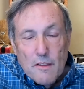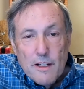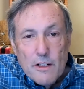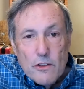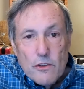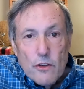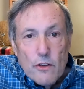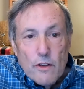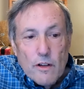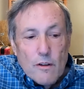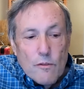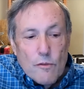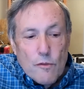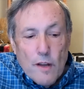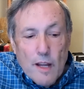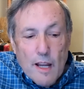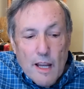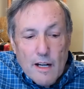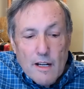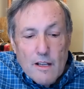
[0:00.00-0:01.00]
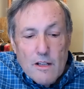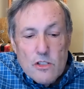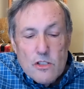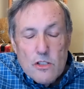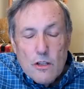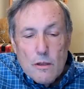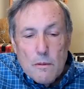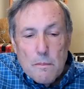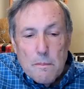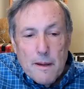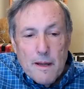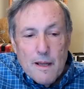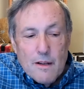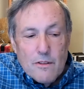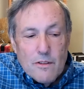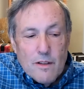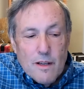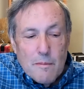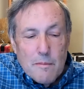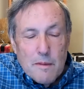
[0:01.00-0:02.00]
They took advantage of the
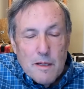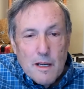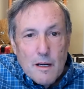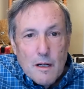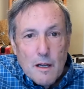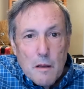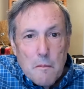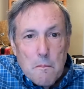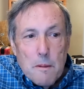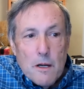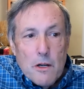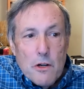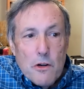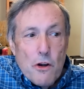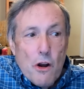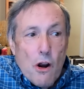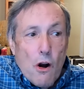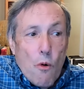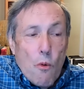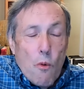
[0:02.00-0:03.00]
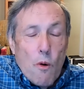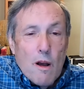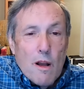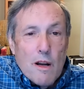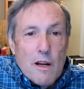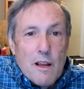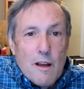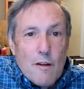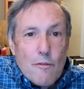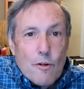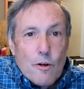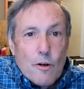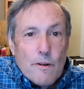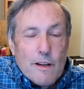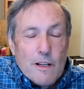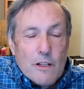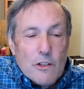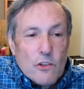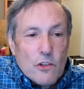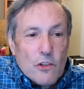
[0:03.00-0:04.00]
pandemic but no one
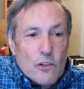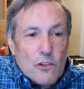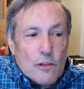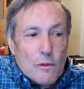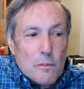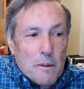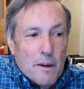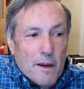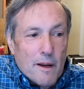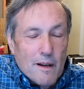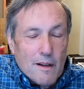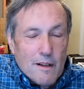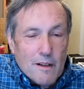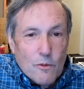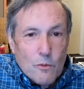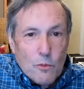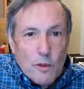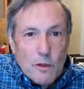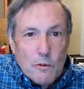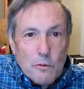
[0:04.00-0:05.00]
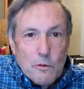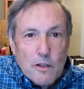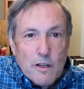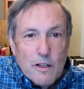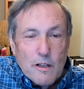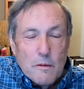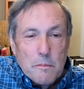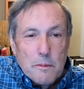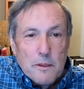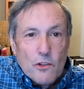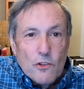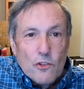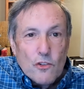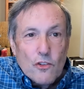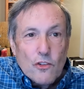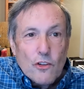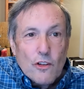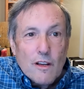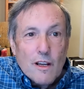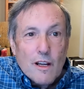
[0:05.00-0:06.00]
ever anticipated we were going to be
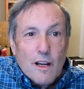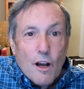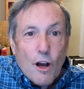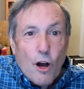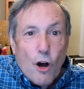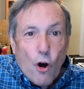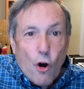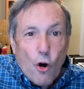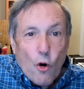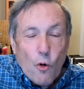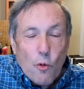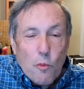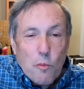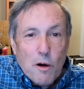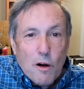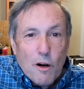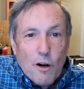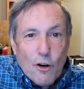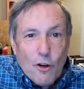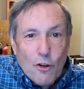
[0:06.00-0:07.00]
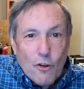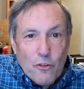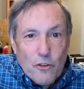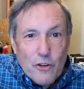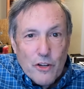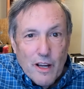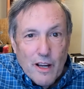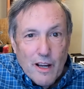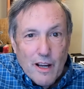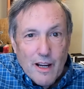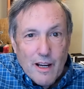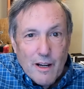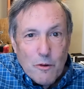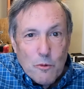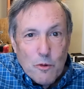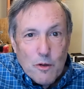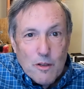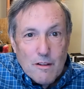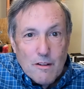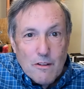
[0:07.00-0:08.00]
sitting home all
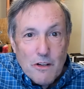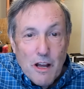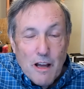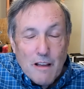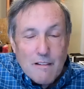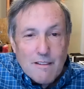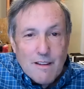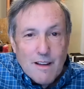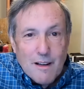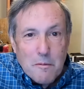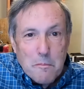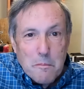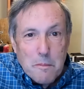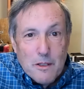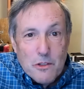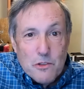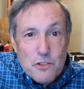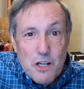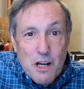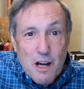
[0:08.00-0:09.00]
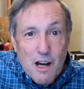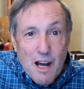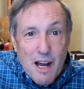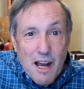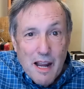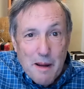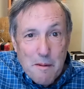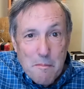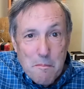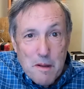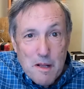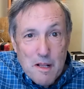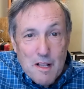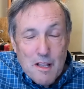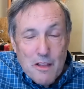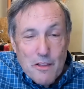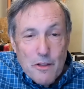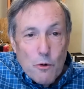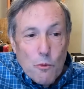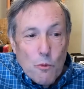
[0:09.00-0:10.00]
day with nothing but time.
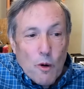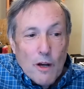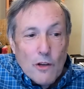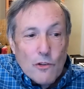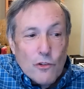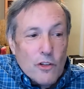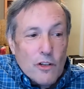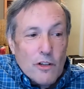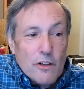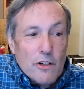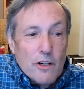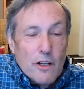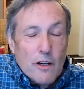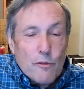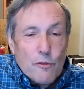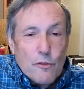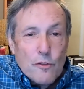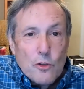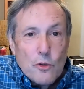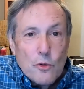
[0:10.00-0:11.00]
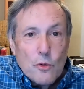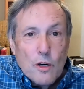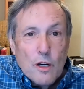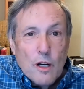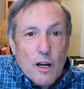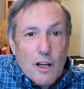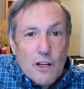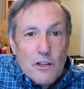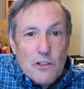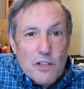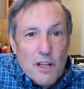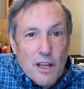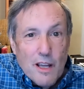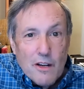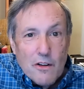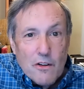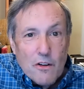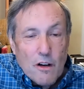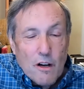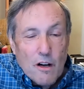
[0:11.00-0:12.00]
There wasn't enough new
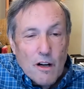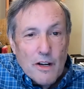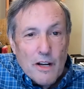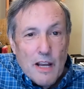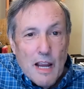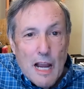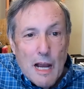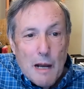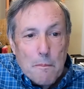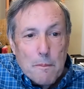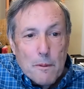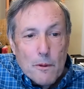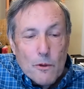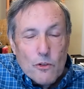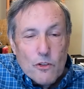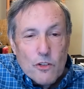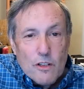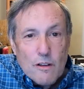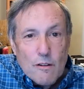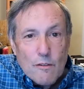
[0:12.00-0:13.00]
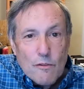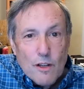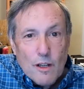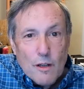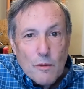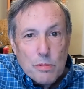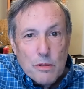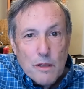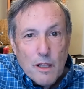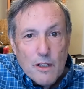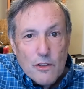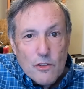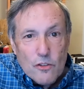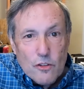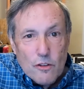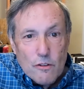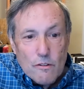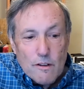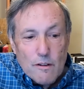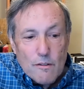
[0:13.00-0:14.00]
content on Apple TV
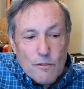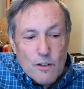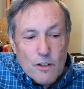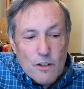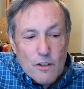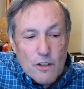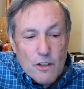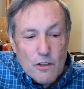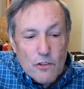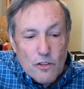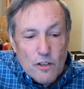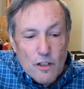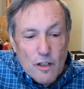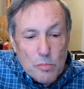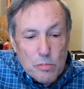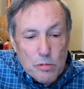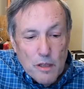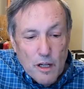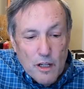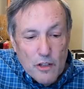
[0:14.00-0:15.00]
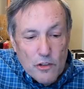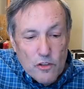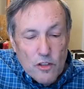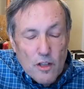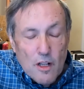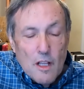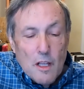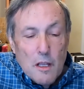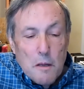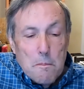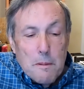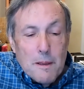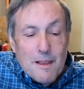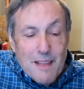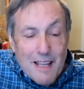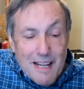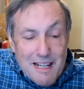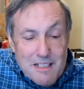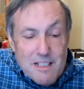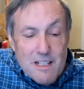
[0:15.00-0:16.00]
Plus or even Disney Plus,
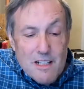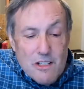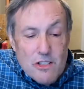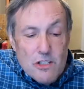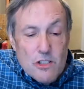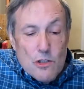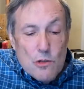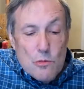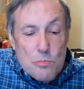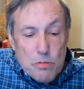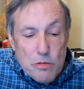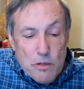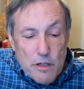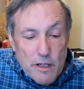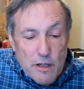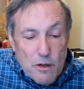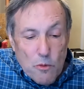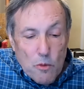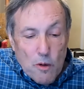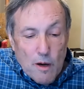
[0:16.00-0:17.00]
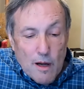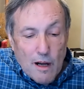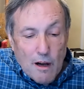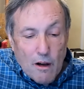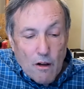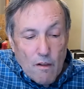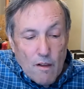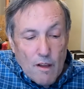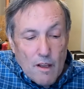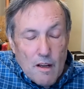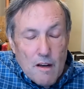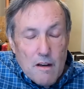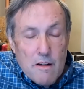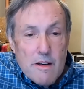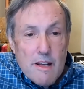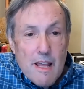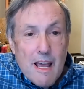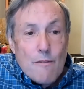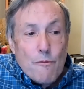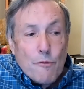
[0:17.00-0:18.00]
but they did do pretty well.
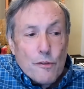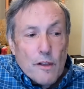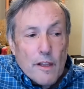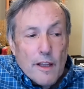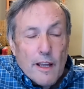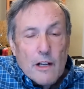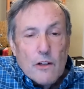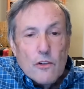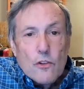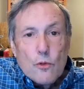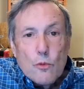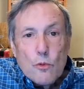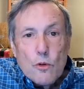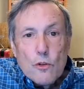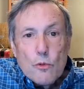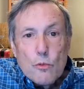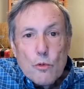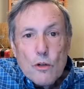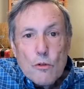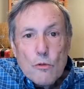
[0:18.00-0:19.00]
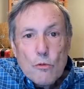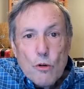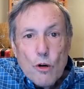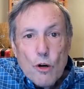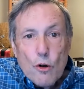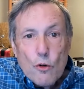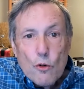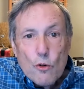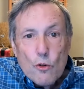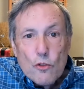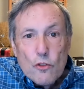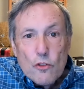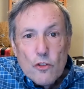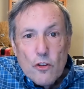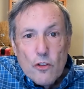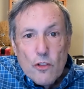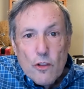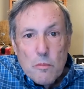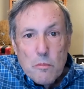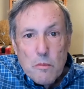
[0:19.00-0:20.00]
Netflix was what rose
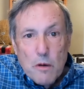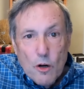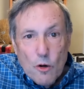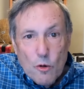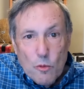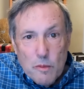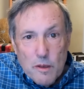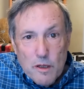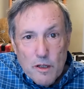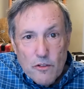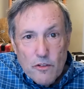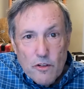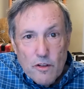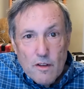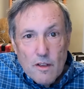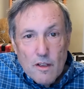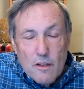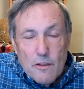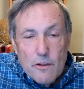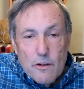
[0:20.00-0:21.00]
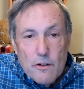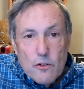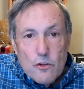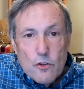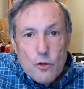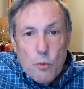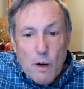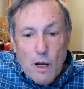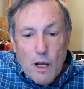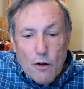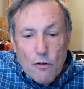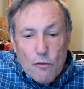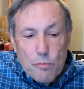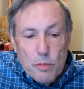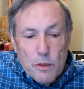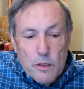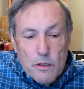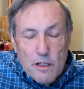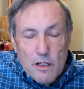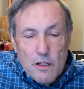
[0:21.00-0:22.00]
to the moment. They're
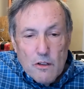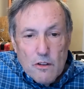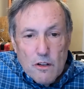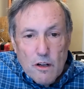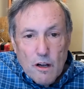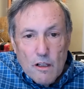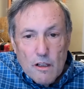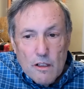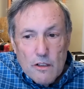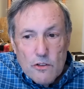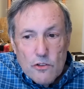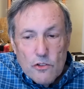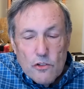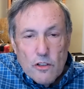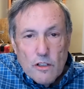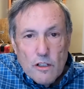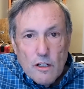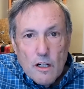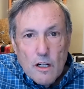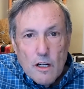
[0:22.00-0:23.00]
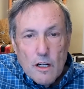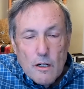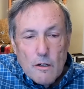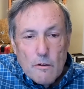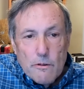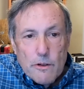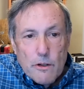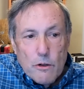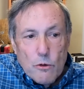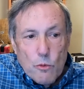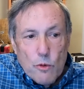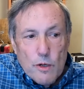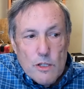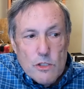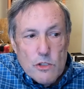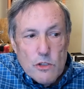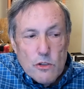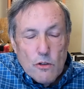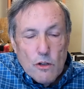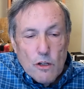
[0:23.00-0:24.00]
$12 billion a year in
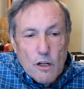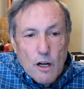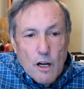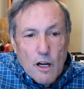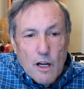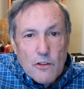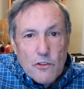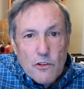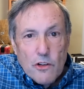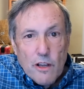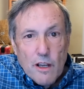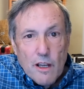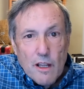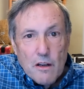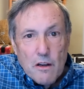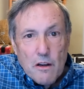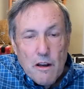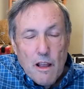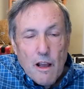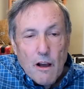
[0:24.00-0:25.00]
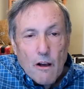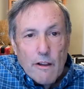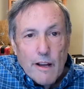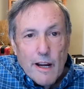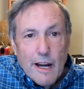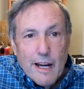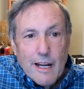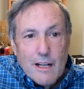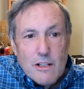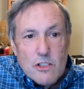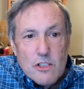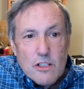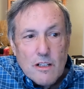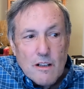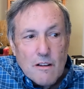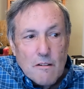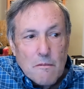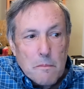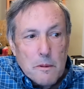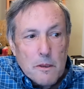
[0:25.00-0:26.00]
original content, now
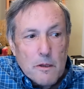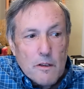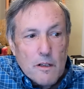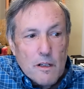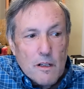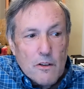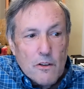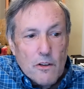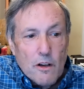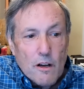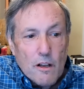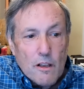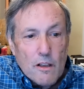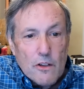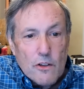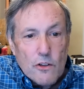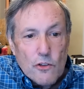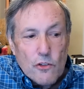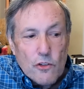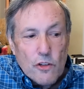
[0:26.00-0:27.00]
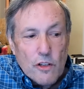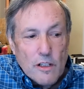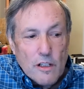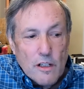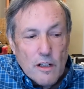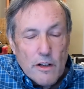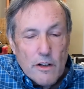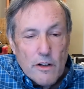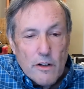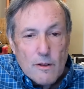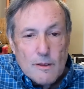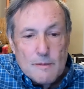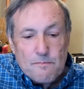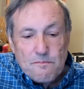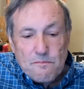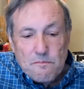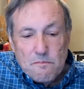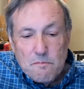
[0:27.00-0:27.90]
$18 billion a year.